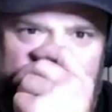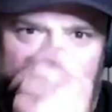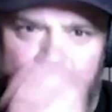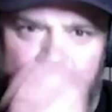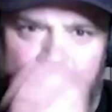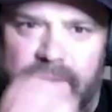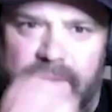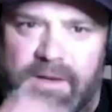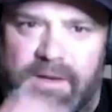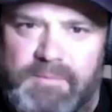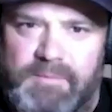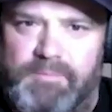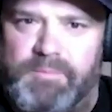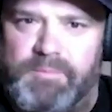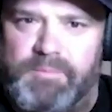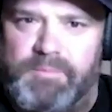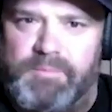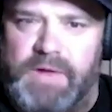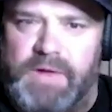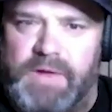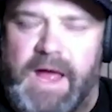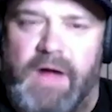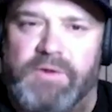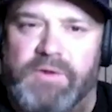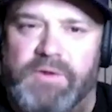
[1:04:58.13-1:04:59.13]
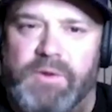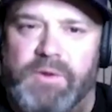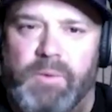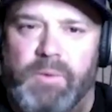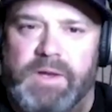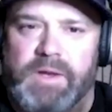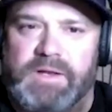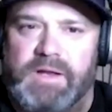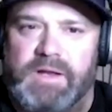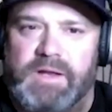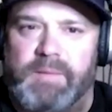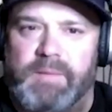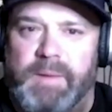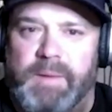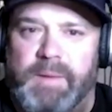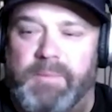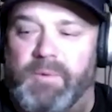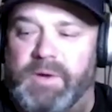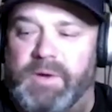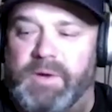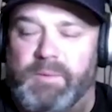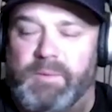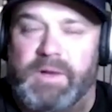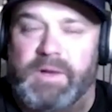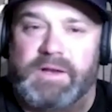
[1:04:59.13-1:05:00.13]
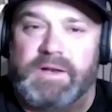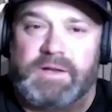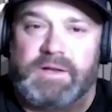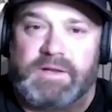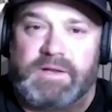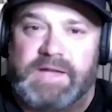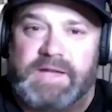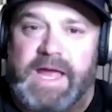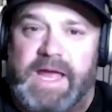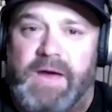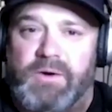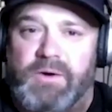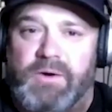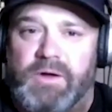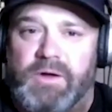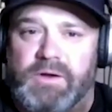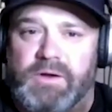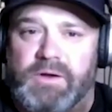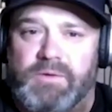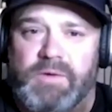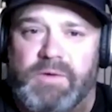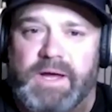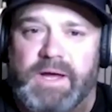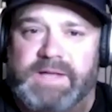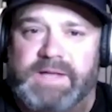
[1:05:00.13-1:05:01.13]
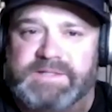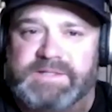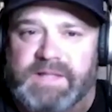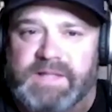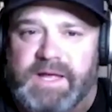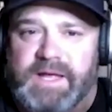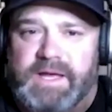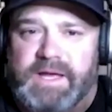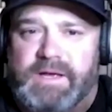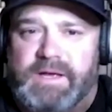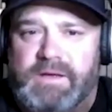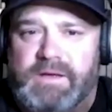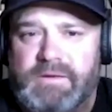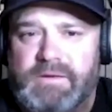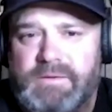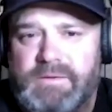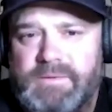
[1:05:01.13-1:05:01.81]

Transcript: I mean, Aldo went. Remember when he went to town on Uriah's leg?